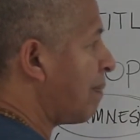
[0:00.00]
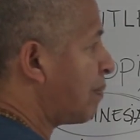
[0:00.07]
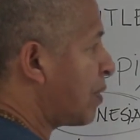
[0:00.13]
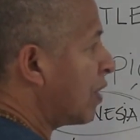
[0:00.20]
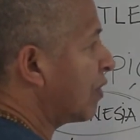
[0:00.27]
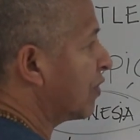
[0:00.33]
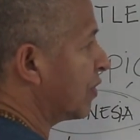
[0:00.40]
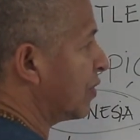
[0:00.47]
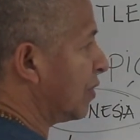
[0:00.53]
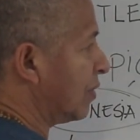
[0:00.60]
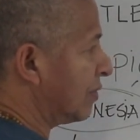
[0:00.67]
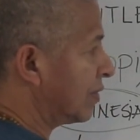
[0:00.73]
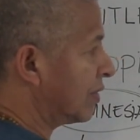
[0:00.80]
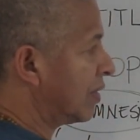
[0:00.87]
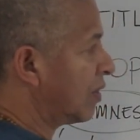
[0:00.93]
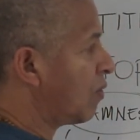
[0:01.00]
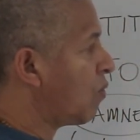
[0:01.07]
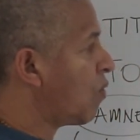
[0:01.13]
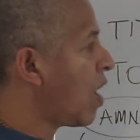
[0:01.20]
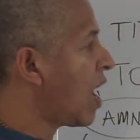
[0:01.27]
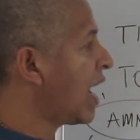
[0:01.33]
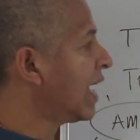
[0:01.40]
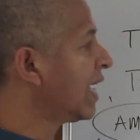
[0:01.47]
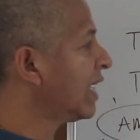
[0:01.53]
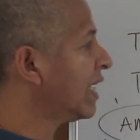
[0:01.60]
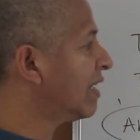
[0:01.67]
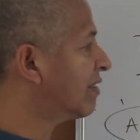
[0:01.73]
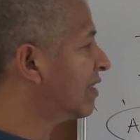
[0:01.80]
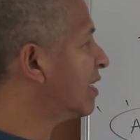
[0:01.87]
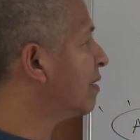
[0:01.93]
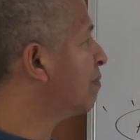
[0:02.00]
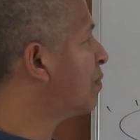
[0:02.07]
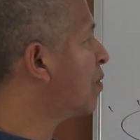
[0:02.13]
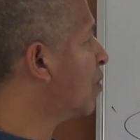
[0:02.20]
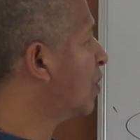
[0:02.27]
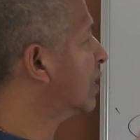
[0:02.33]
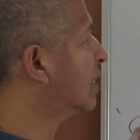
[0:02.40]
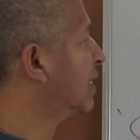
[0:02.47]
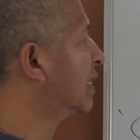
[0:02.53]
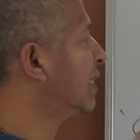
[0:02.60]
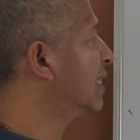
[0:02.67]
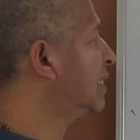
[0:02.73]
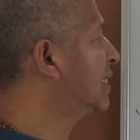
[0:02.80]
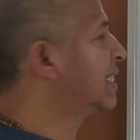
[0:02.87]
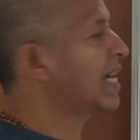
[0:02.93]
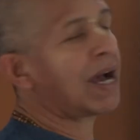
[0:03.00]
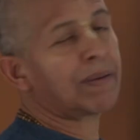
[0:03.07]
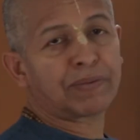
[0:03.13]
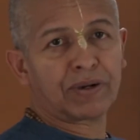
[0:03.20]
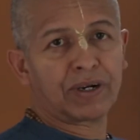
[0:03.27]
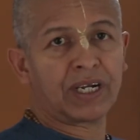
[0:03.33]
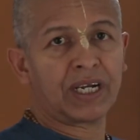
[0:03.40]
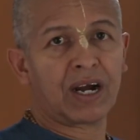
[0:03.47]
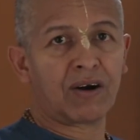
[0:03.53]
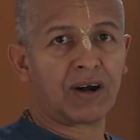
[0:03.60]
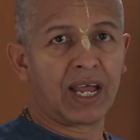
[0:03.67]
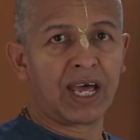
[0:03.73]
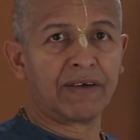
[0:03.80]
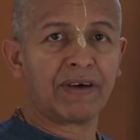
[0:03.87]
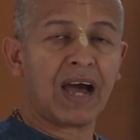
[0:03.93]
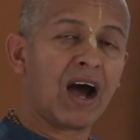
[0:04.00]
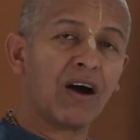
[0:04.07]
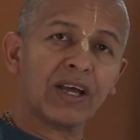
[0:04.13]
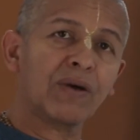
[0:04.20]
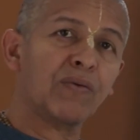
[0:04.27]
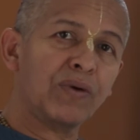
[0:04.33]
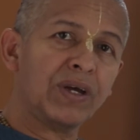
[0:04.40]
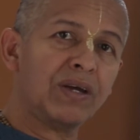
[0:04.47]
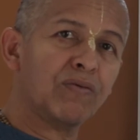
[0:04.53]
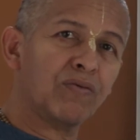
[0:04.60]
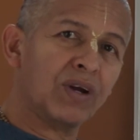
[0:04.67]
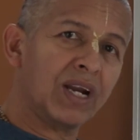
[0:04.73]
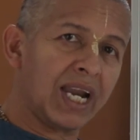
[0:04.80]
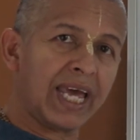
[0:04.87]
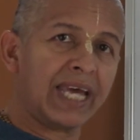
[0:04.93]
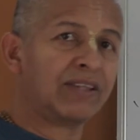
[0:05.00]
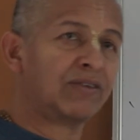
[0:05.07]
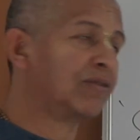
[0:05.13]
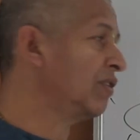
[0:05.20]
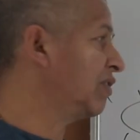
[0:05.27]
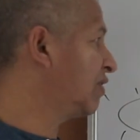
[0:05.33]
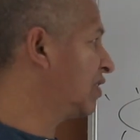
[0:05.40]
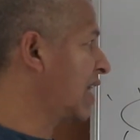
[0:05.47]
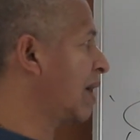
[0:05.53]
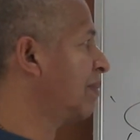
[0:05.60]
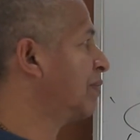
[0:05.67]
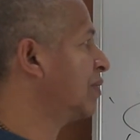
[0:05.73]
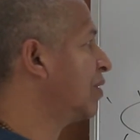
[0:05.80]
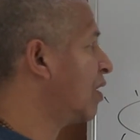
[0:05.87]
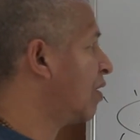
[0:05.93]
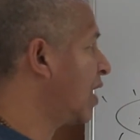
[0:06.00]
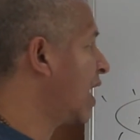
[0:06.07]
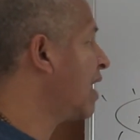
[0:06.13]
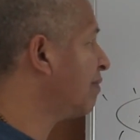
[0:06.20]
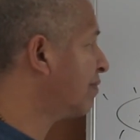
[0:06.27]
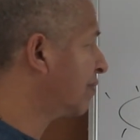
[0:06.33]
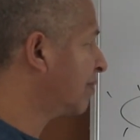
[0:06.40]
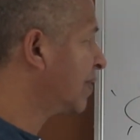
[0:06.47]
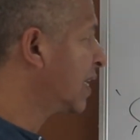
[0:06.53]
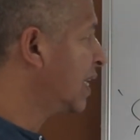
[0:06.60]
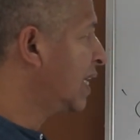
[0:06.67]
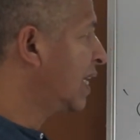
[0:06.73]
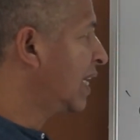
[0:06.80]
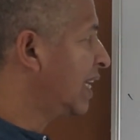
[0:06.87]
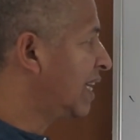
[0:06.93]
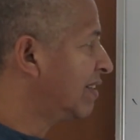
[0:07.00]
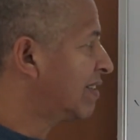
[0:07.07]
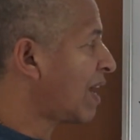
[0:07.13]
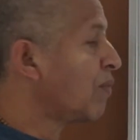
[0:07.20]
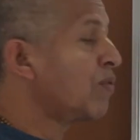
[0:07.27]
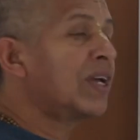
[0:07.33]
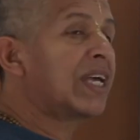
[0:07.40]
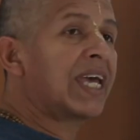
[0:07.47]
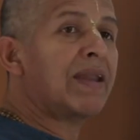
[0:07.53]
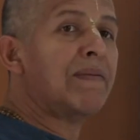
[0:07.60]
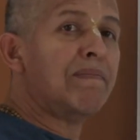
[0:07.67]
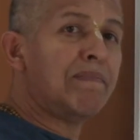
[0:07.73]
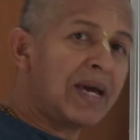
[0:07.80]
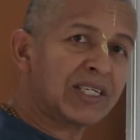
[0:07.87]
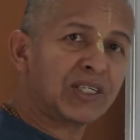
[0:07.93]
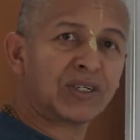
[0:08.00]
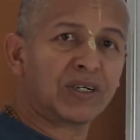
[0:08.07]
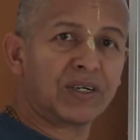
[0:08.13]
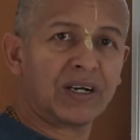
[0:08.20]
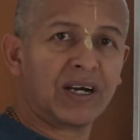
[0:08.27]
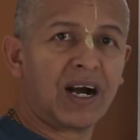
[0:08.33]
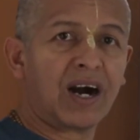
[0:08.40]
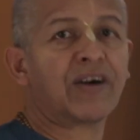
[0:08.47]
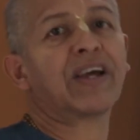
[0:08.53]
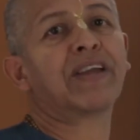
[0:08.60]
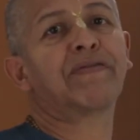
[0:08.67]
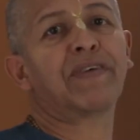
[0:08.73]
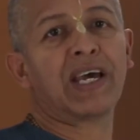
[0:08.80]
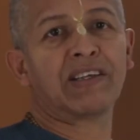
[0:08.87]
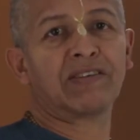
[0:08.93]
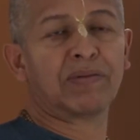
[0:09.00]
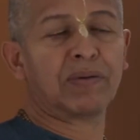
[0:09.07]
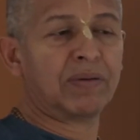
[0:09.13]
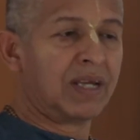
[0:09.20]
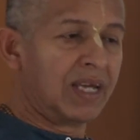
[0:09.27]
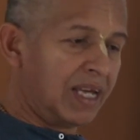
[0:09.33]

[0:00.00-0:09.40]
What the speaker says: Personal. Why is it important, this chapter in our life? How can we relate to this chapter in our life? Is that we can measure our advancement.